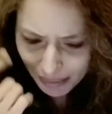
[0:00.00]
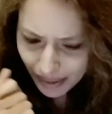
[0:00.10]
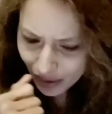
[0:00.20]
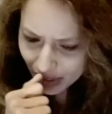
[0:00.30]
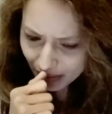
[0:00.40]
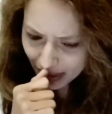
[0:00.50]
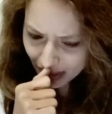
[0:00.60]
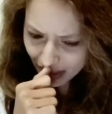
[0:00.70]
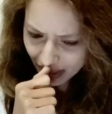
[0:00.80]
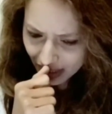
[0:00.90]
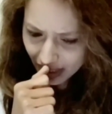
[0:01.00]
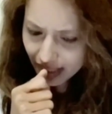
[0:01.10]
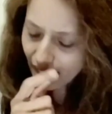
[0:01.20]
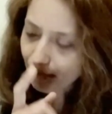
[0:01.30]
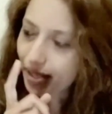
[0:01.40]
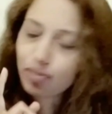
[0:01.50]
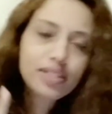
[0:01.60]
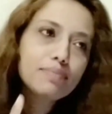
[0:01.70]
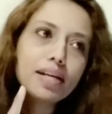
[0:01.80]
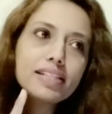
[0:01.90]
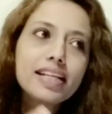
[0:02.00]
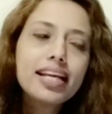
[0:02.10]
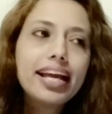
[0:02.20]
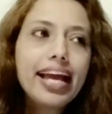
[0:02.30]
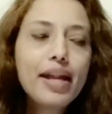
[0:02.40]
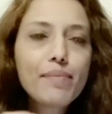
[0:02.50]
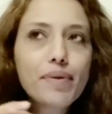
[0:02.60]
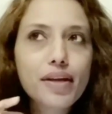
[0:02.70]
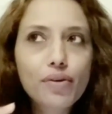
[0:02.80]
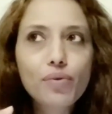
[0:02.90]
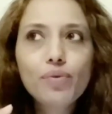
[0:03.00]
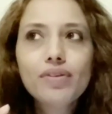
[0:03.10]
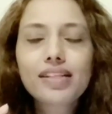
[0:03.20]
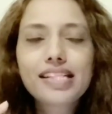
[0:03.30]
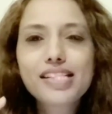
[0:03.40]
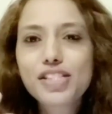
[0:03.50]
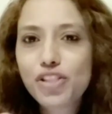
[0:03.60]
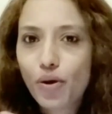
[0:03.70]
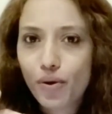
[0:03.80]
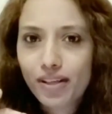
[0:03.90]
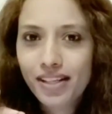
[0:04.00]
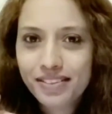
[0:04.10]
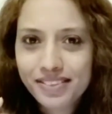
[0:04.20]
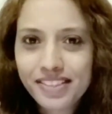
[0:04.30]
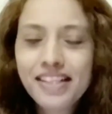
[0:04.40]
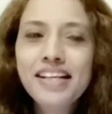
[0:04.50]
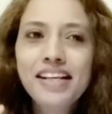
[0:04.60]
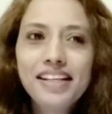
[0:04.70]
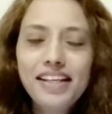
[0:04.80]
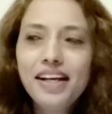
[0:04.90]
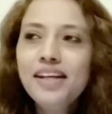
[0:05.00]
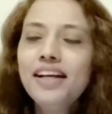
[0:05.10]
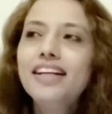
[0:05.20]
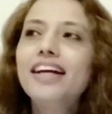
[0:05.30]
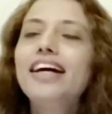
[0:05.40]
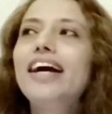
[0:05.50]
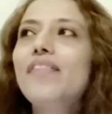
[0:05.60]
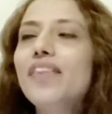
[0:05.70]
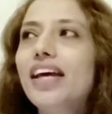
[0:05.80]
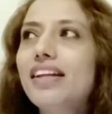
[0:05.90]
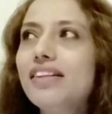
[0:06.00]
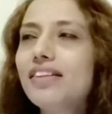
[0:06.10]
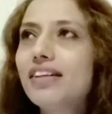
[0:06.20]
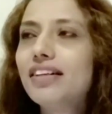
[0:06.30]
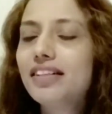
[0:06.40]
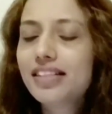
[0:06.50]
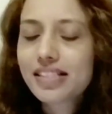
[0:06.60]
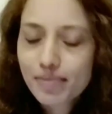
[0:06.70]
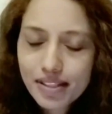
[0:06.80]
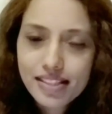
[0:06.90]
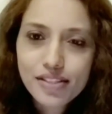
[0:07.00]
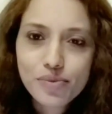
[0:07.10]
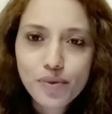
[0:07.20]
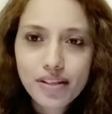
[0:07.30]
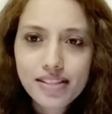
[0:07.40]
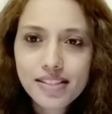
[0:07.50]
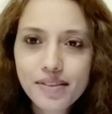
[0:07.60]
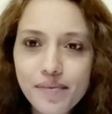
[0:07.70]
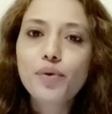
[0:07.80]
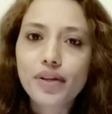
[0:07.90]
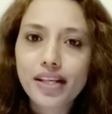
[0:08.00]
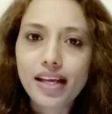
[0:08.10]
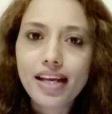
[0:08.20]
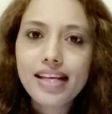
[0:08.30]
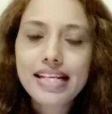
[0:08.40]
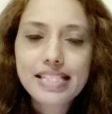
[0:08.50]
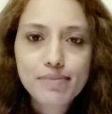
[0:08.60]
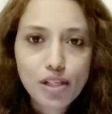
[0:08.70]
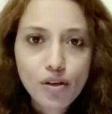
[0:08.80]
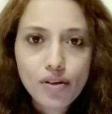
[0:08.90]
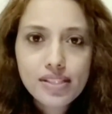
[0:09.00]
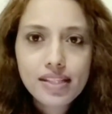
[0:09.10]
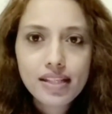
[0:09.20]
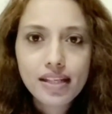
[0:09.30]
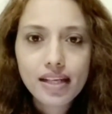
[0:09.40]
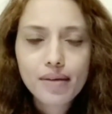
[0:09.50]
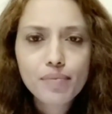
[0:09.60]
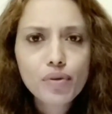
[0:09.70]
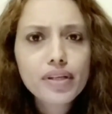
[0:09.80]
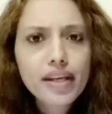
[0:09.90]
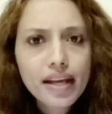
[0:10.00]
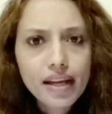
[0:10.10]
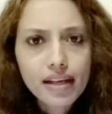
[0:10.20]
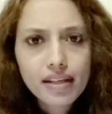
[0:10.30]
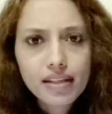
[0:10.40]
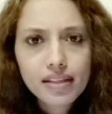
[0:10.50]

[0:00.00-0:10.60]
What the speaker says: Perro is butt. Yeah, perro is butt, and perro is dog. Yeah. And then similar such words, porque is because, and por qué.